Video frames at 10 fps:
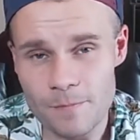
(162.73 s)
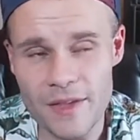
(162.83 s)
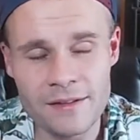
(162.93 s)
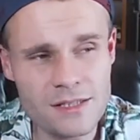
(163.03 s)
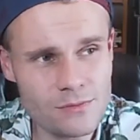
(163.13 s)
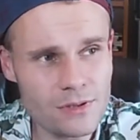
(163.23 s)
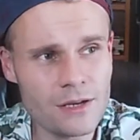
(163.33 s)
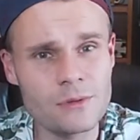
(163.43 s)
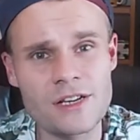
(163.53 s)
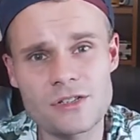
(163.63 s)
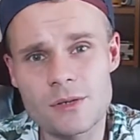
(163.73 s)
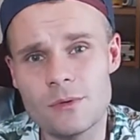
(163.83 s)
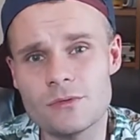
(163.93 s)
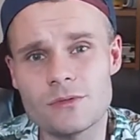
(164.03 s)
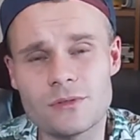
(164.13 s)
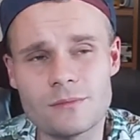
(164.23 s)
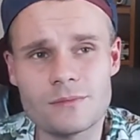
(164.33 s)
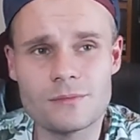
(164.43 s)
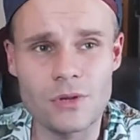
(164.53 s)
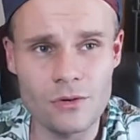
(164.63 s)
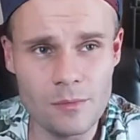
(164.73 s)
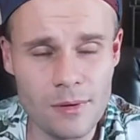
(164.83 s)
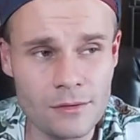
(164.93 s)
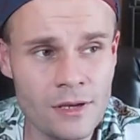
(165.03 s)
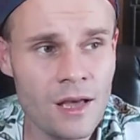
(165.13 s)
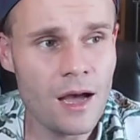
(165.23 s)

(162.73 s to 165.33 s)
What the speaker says: and that's what I actually want to talk about.